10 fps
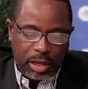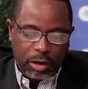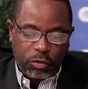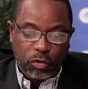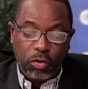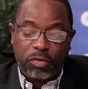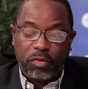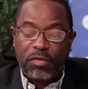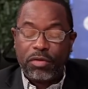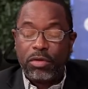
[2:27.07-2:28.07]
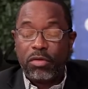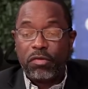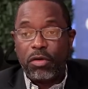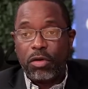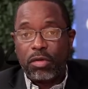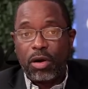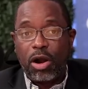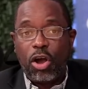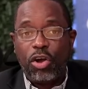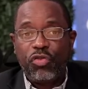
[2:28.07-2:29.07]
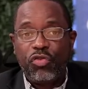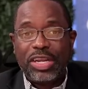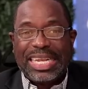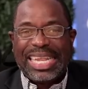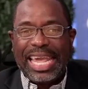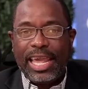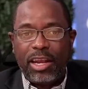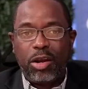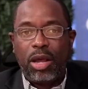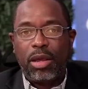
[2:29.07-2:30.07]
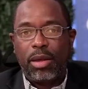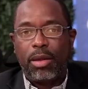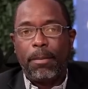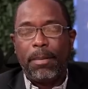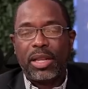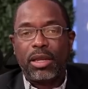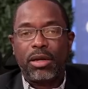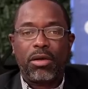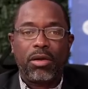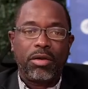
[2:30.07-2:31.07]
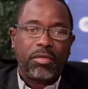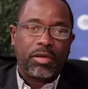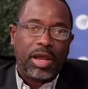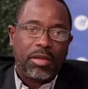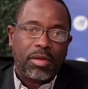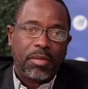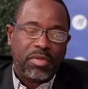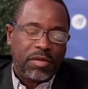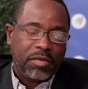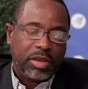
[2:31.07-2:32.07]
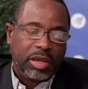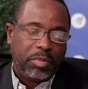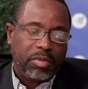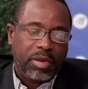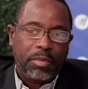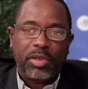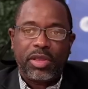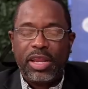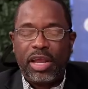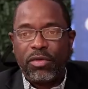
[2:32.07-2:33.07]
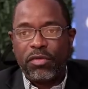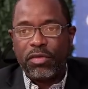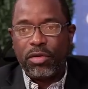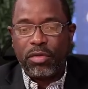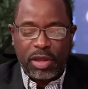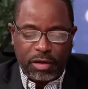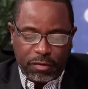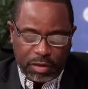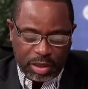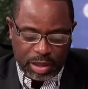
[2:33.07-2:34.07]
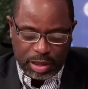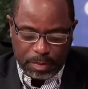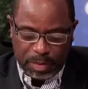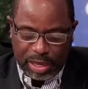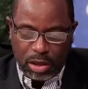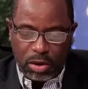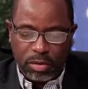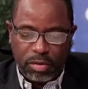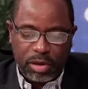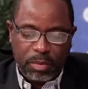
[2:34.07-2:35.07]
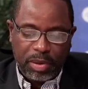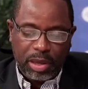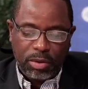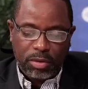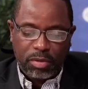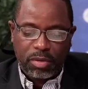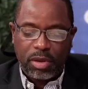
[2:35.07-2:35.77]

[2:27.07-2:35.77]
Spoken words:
Gross revenues, folks, are $110 billion, so that's up 17%, but the net revenues, net of payouts, and the payouts